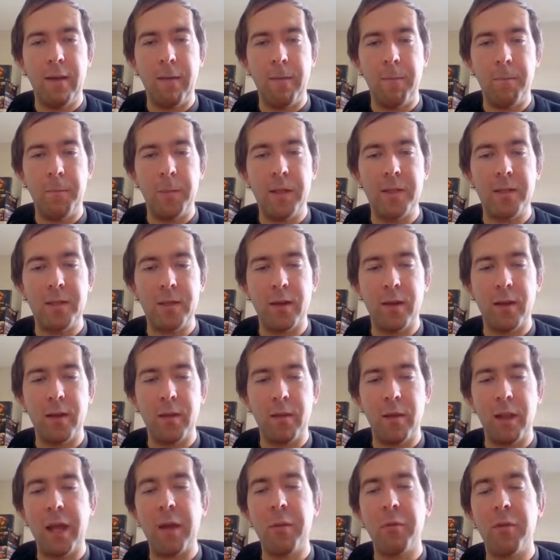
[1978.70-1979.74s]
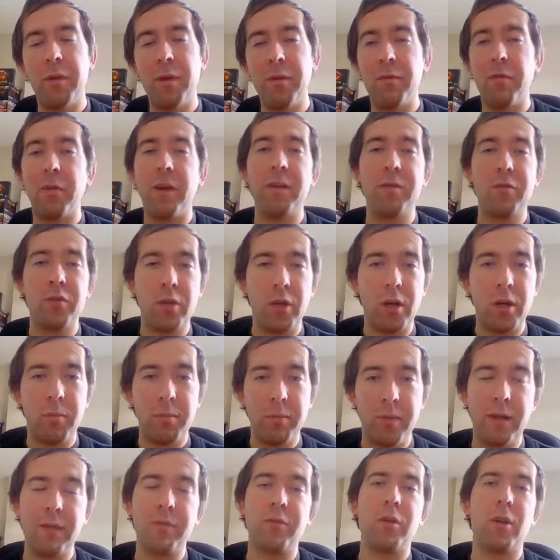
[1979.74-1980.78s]
It's a library for F#.
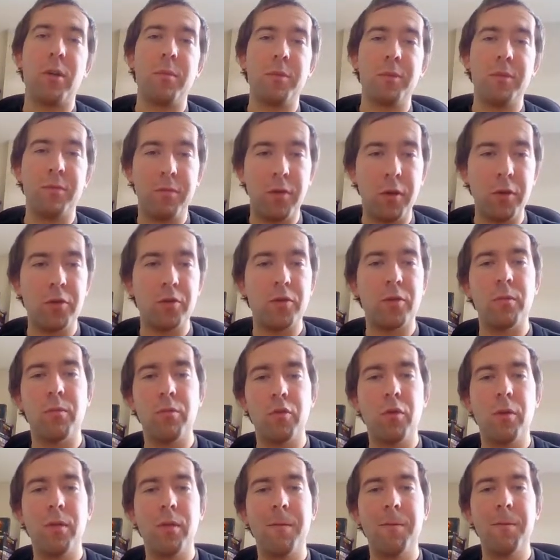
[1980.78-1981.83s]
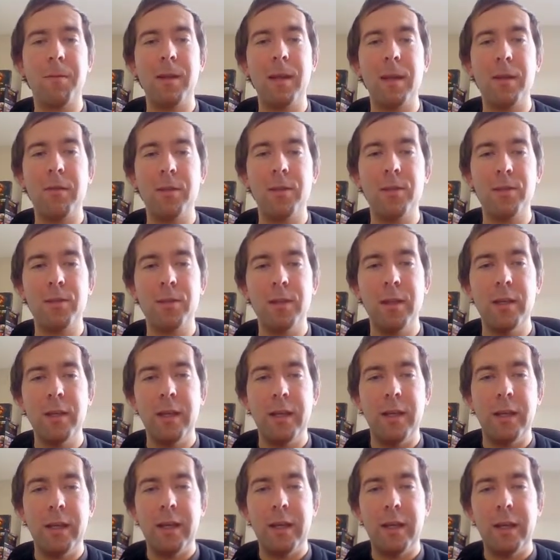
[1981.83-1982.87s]
F# is a functional programming language.
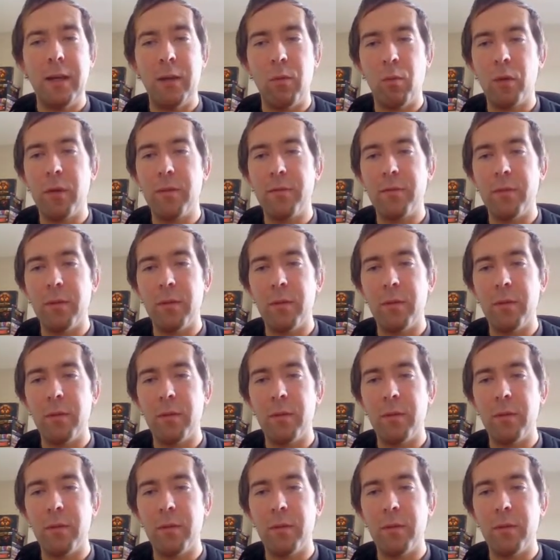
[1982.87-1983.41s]
And one of the